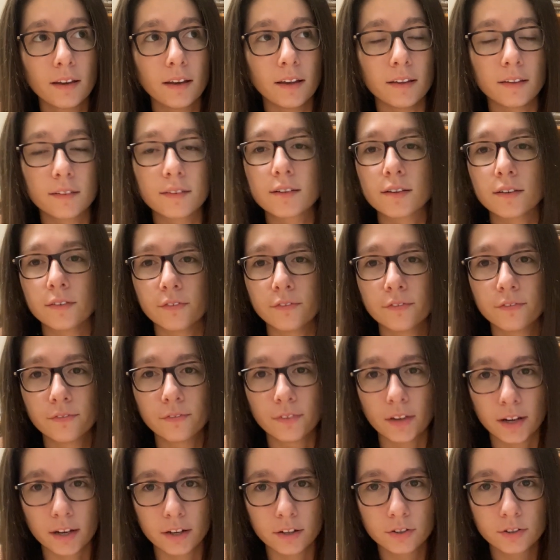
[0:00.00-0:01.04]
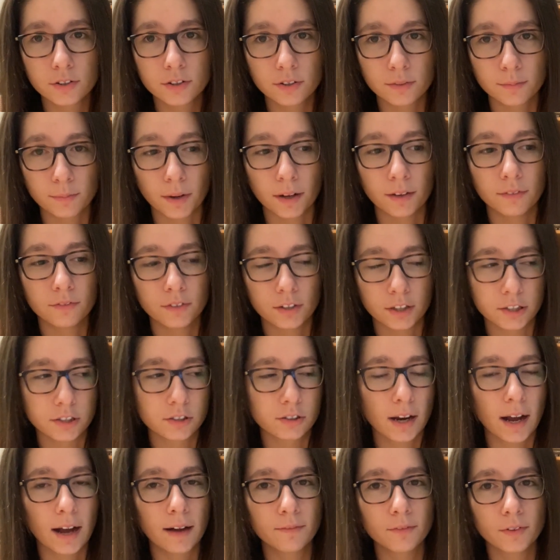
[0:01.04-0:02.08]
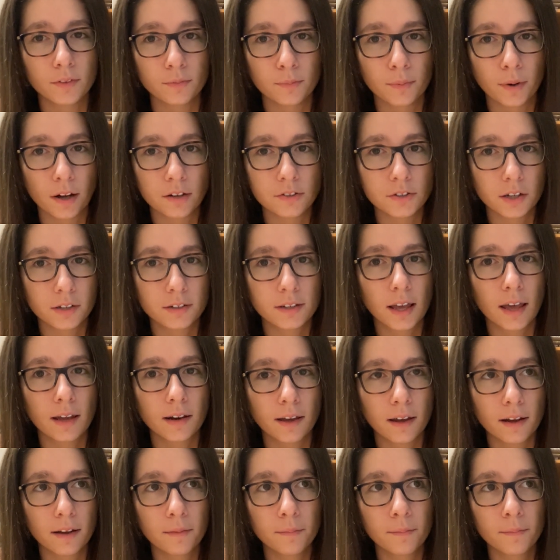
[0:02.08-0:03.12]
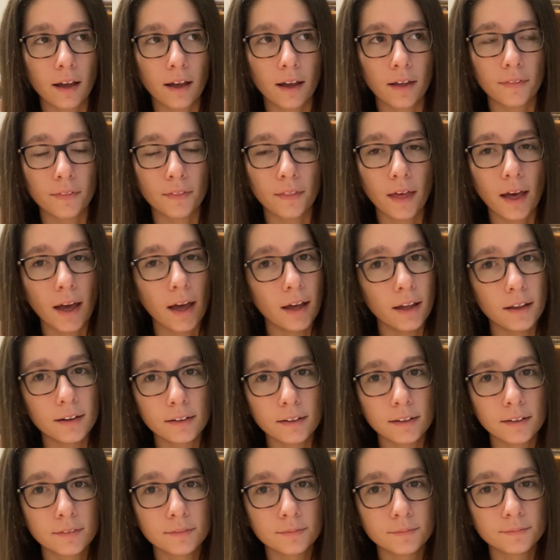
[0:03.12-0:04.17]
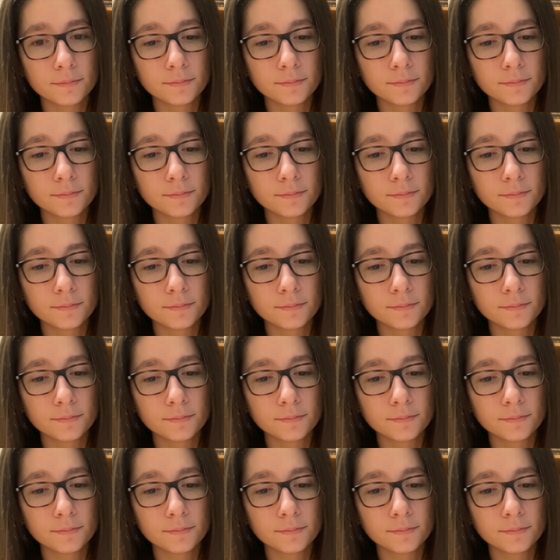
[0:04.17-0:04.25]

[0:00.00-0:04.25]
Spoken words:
is to finish my first draft of Project NA. And then